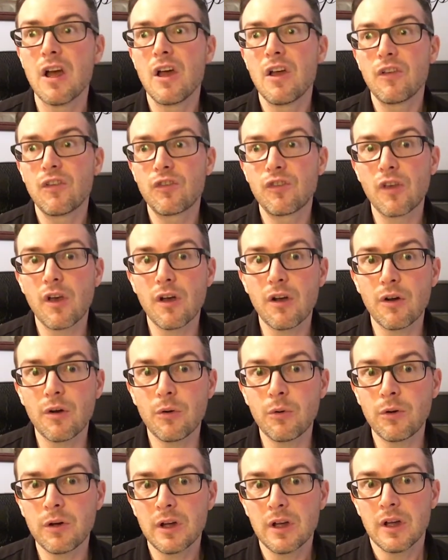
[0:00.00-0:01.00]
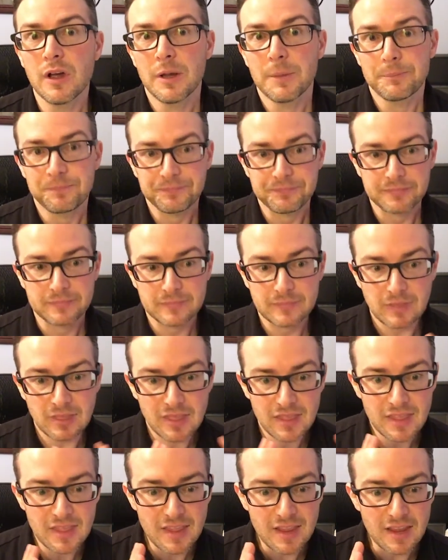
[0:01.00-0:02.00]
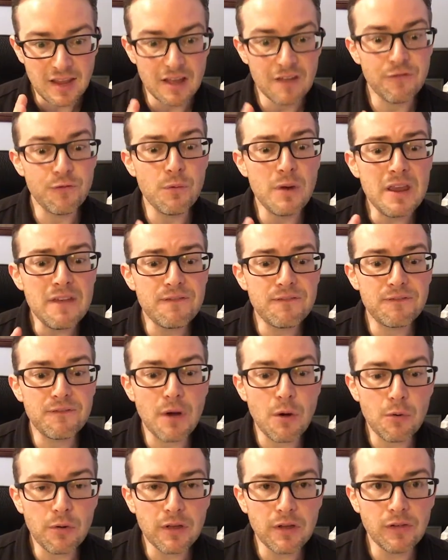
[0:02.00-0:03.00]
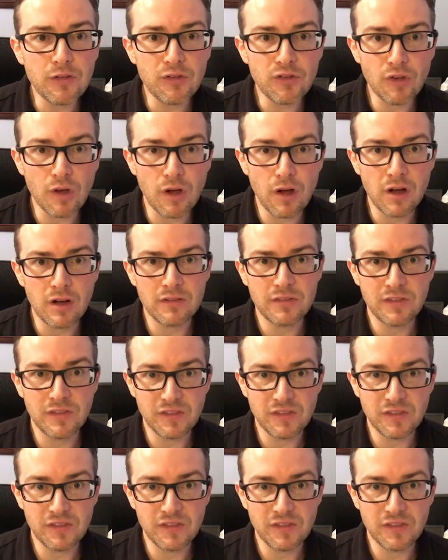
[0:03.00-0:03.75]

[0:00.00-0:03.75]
So if we focus on